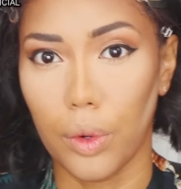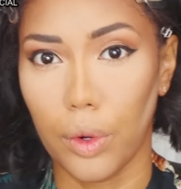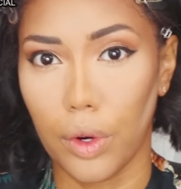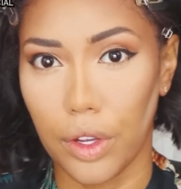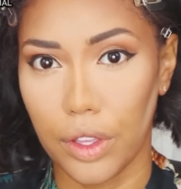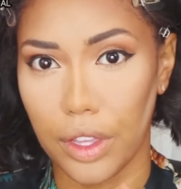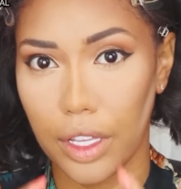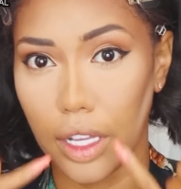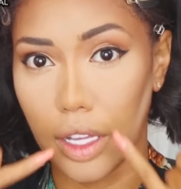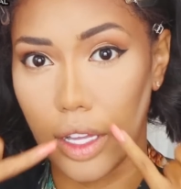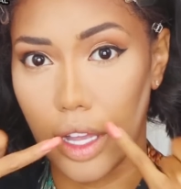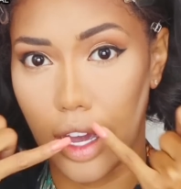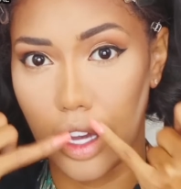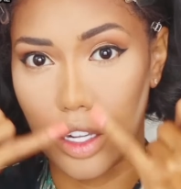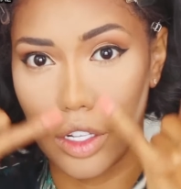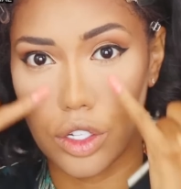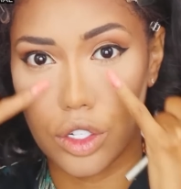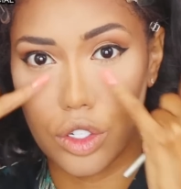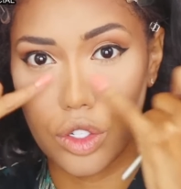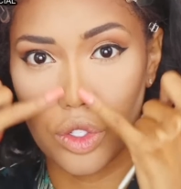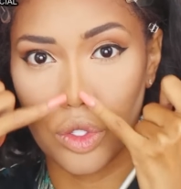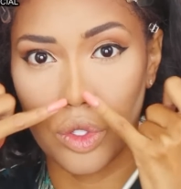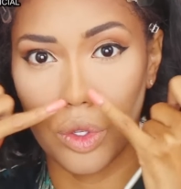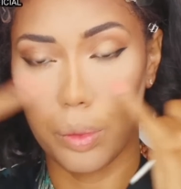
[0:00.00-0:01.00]
or the lines
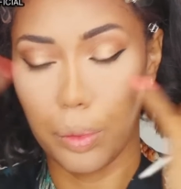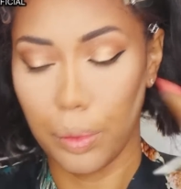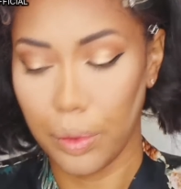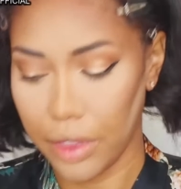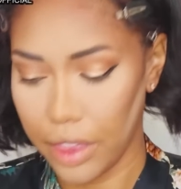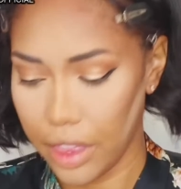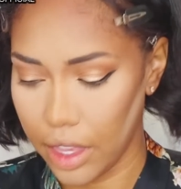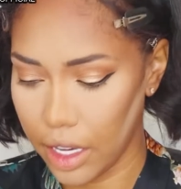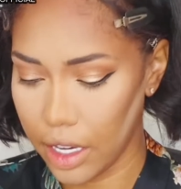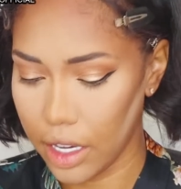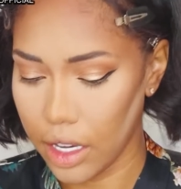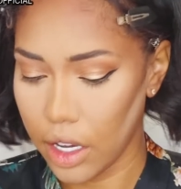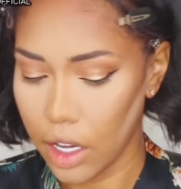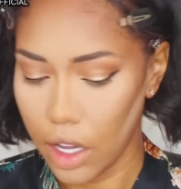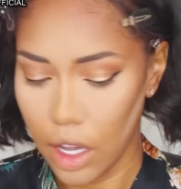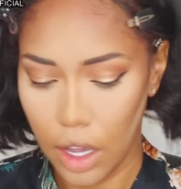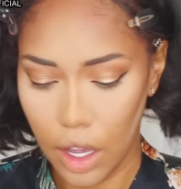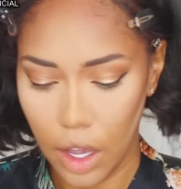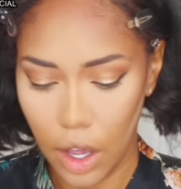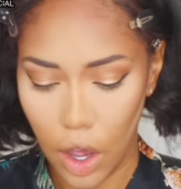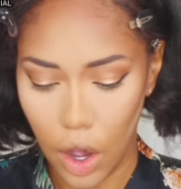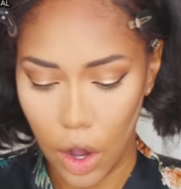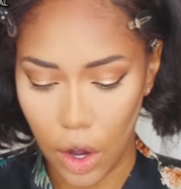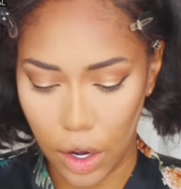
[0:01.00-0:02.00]
are too thick.
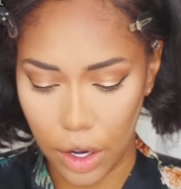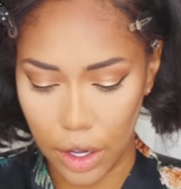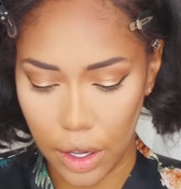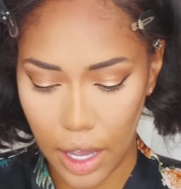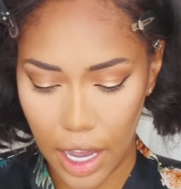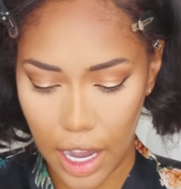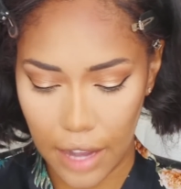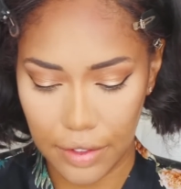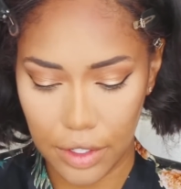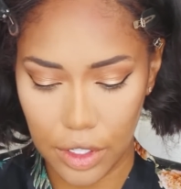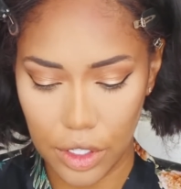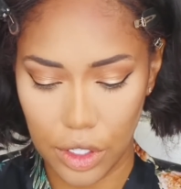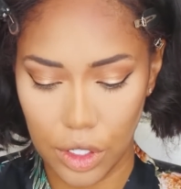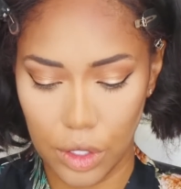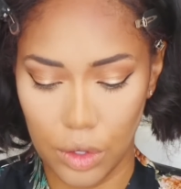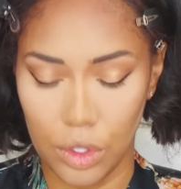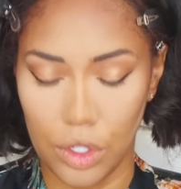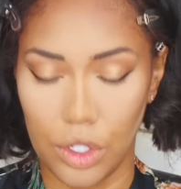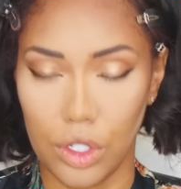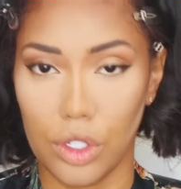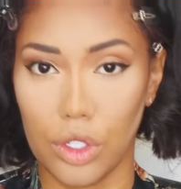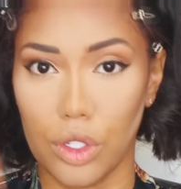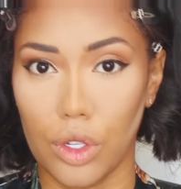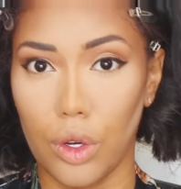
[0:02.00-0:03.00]
All you have to do
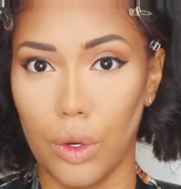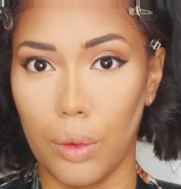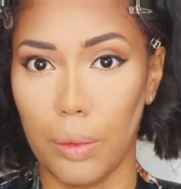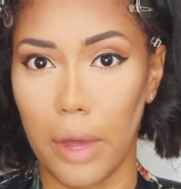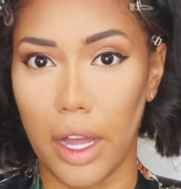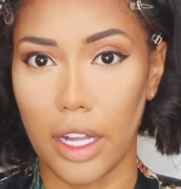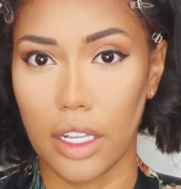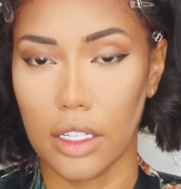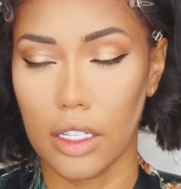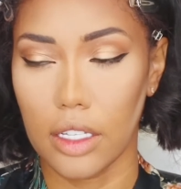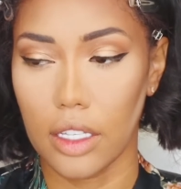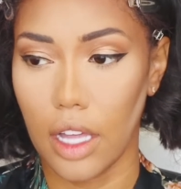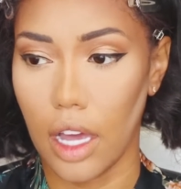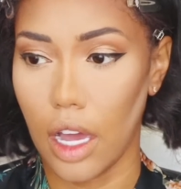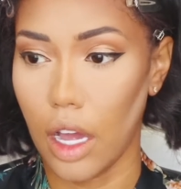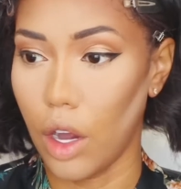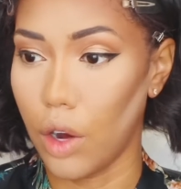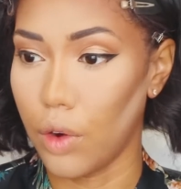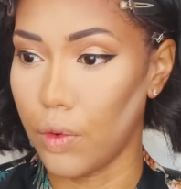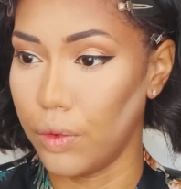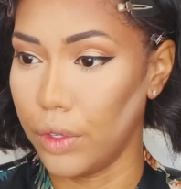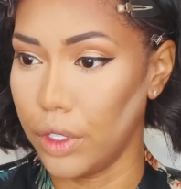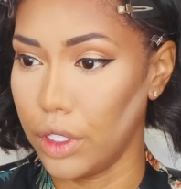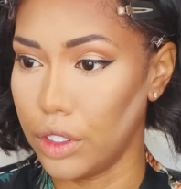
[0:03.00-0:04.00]
is just go back to that
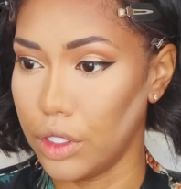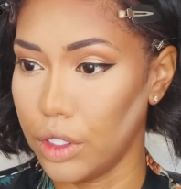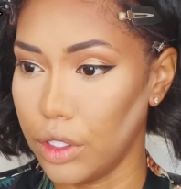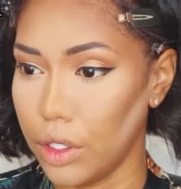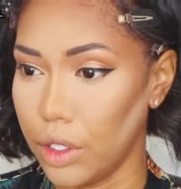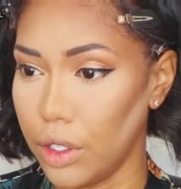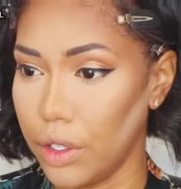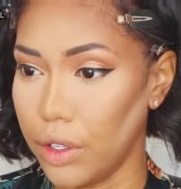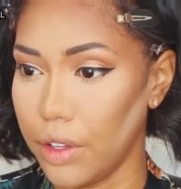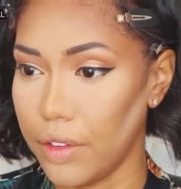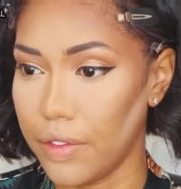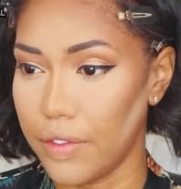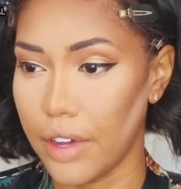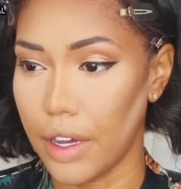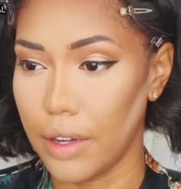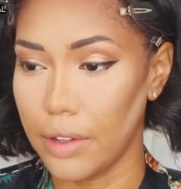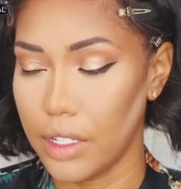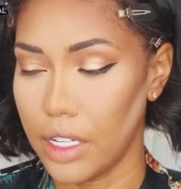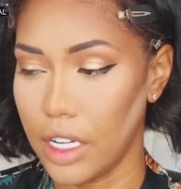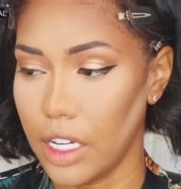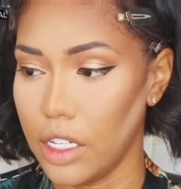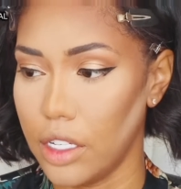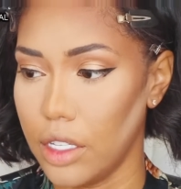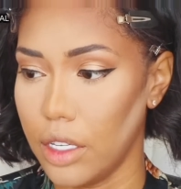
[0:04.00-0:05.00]
original
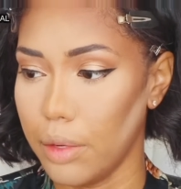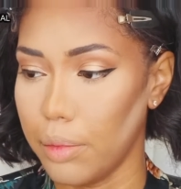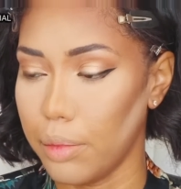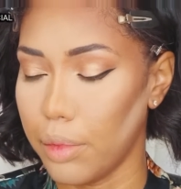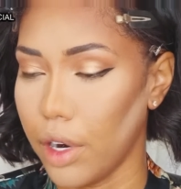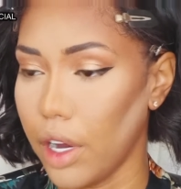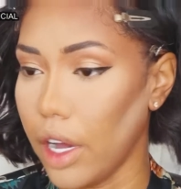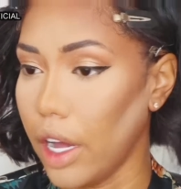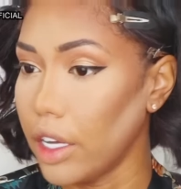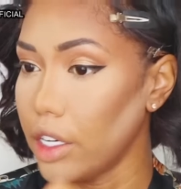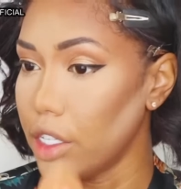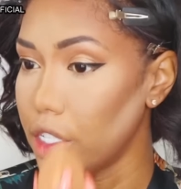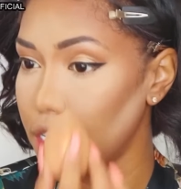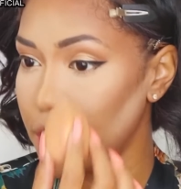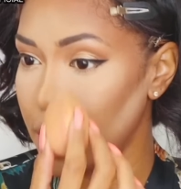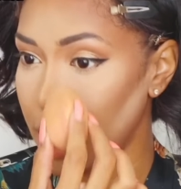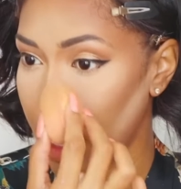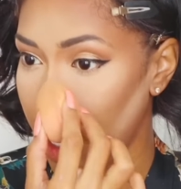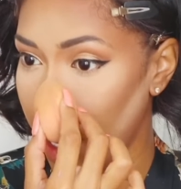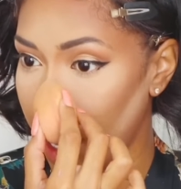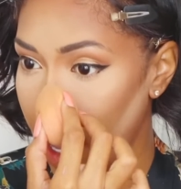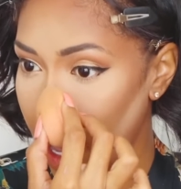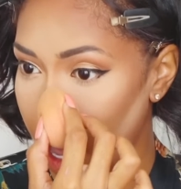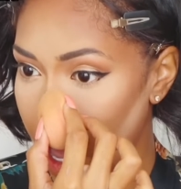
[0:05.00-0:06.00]
foundation brush
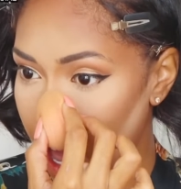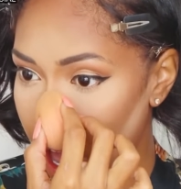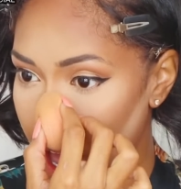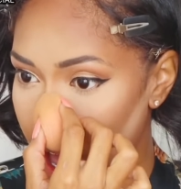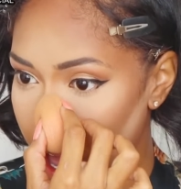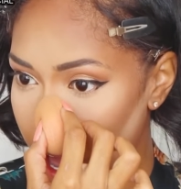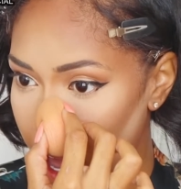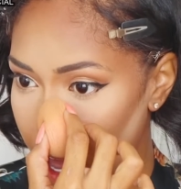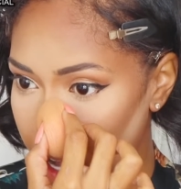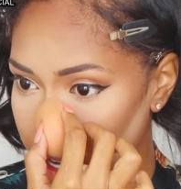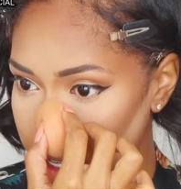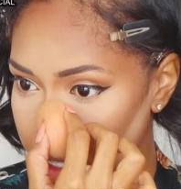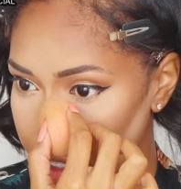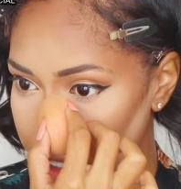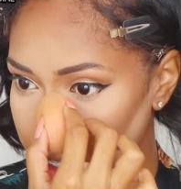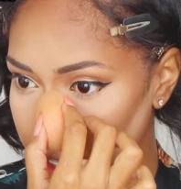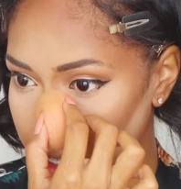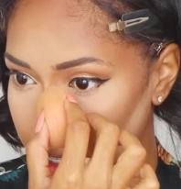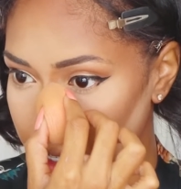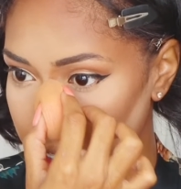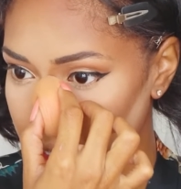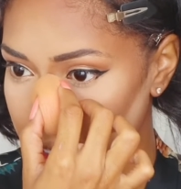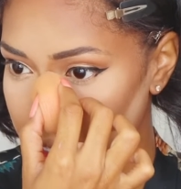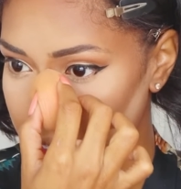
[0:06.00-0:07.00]
and
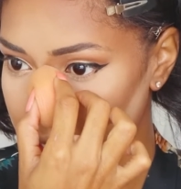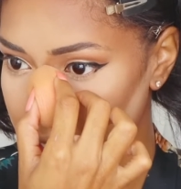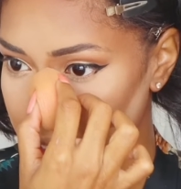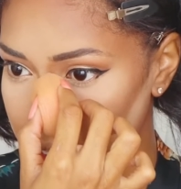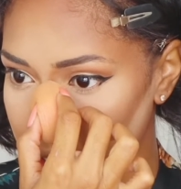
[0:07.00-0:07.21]
just